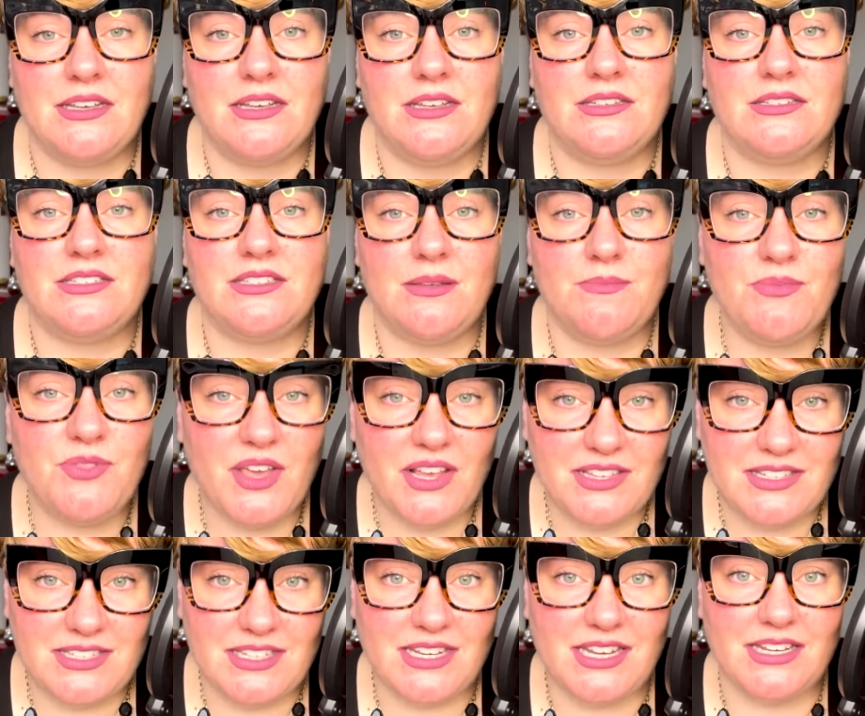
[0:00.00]
Some
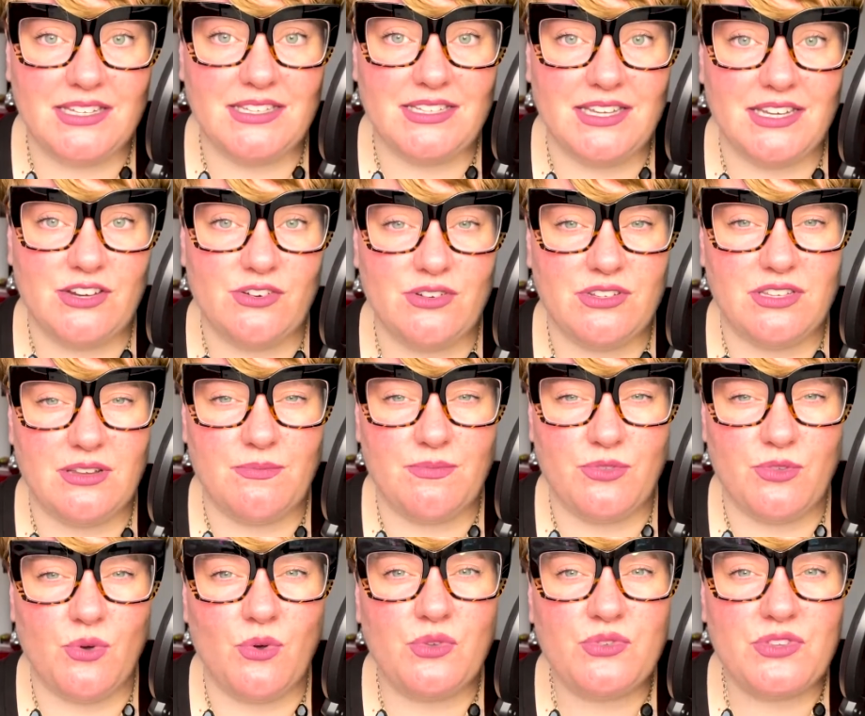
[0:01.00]
things to consider and some
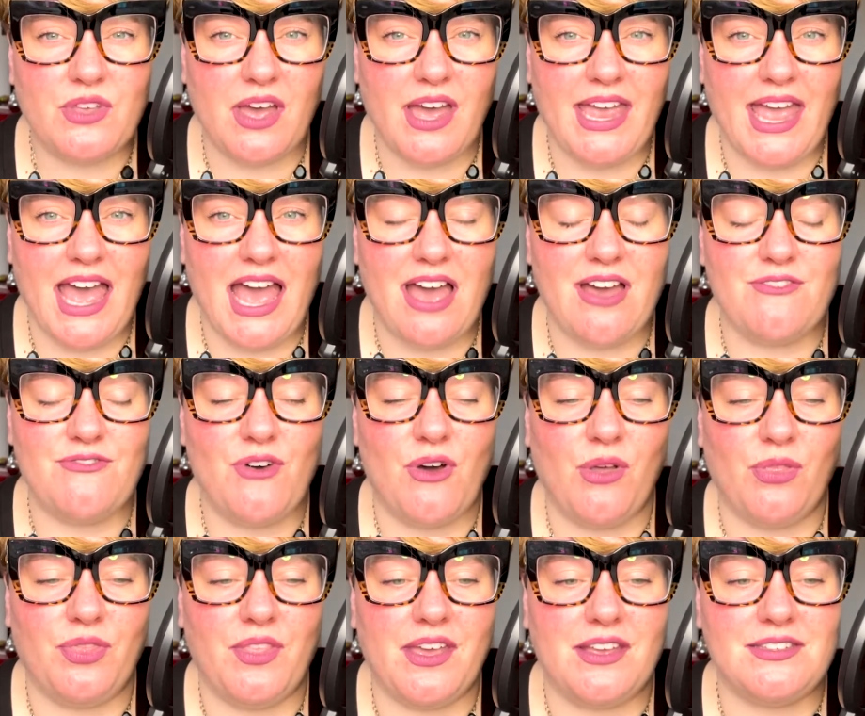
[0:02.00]
thoughts that I have
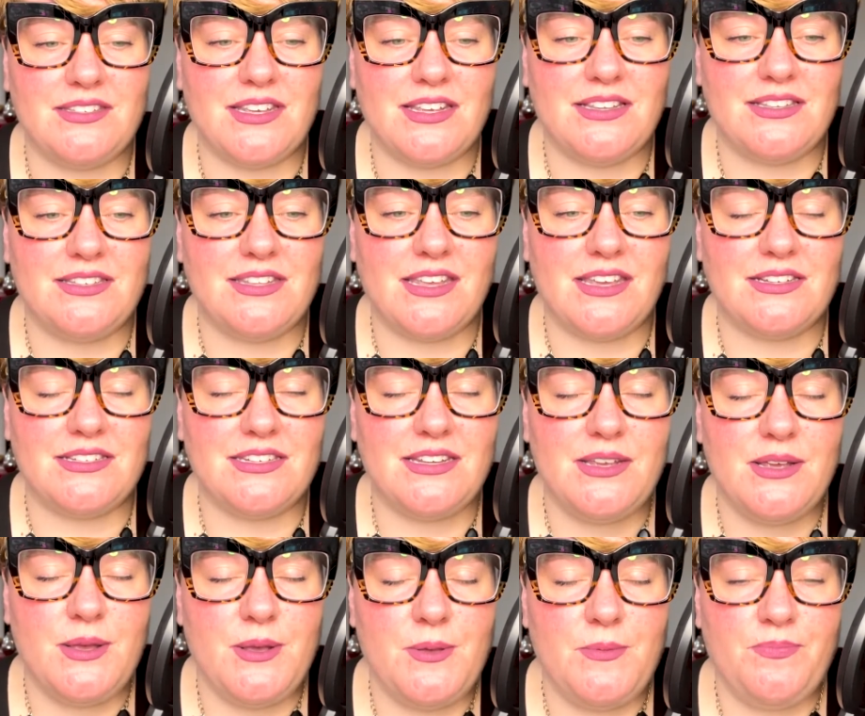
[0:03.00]
on this is that,
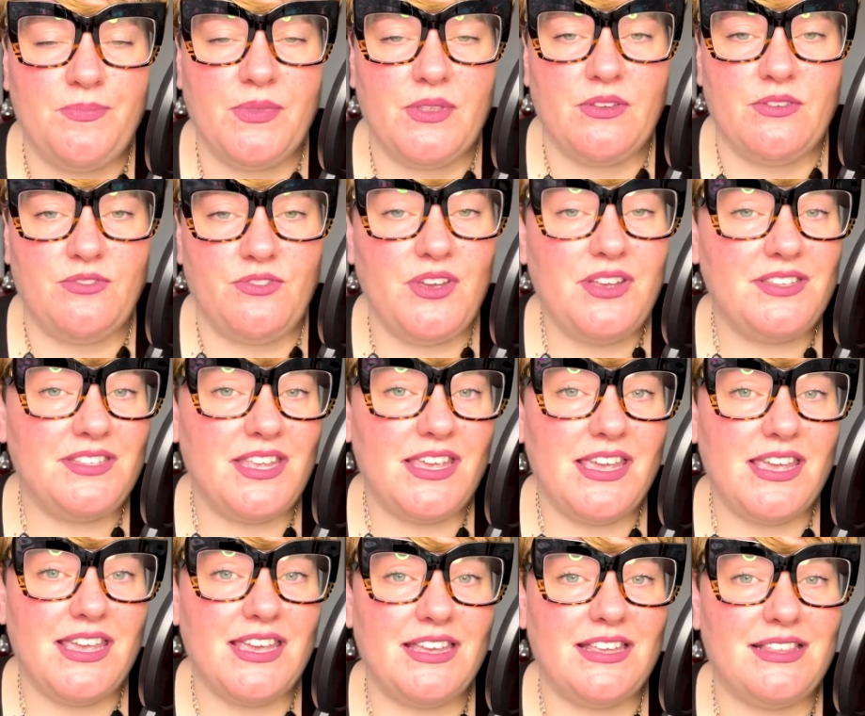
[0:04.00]
first
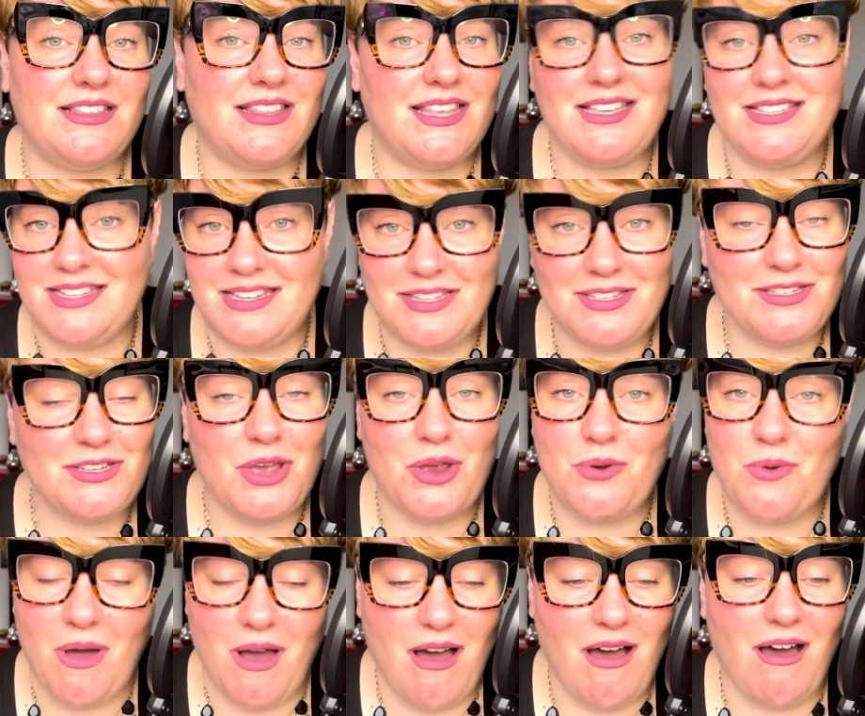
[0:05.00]
thing, this is
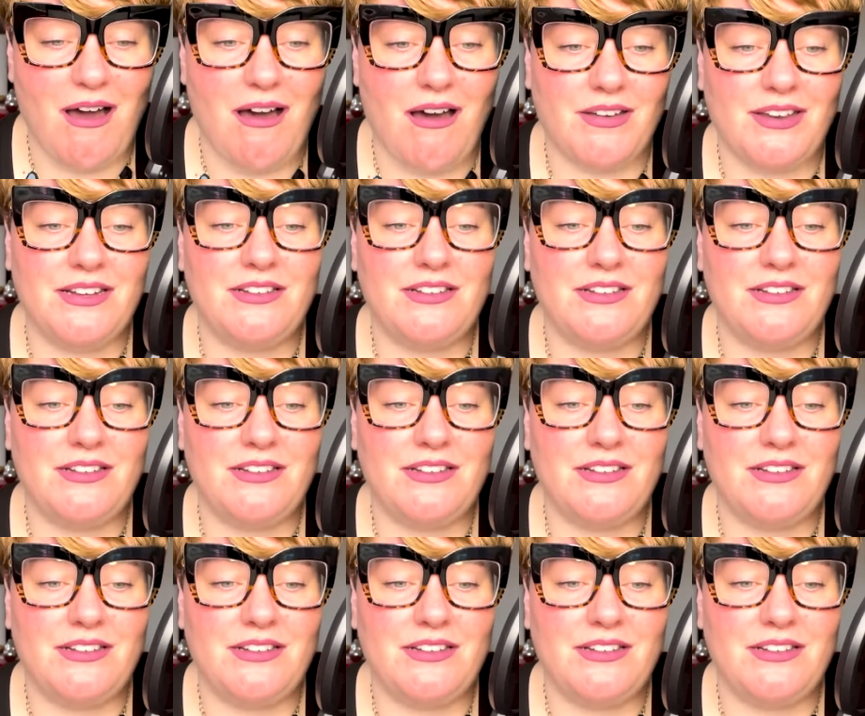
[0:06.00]
so hard.